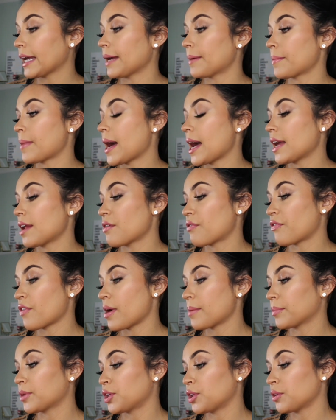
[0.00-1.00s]
I get mine
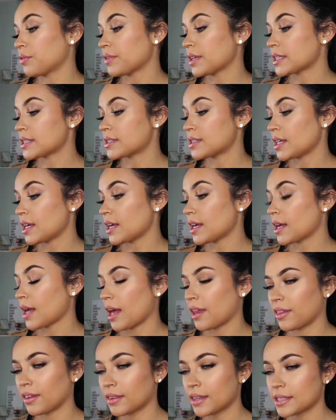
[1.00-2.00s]
from QVC.
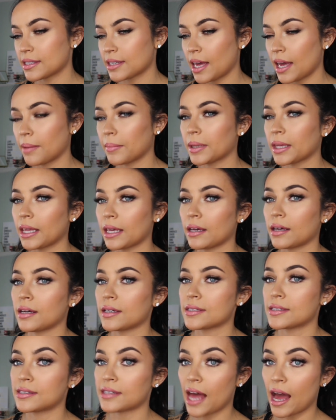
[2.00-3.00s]
I think this came in like
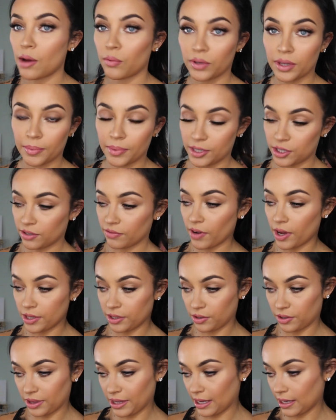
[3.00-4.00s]
a set with a bunch of
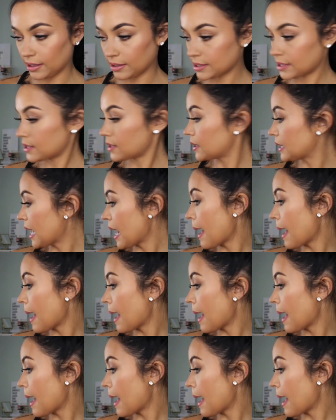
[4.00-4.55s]
other things.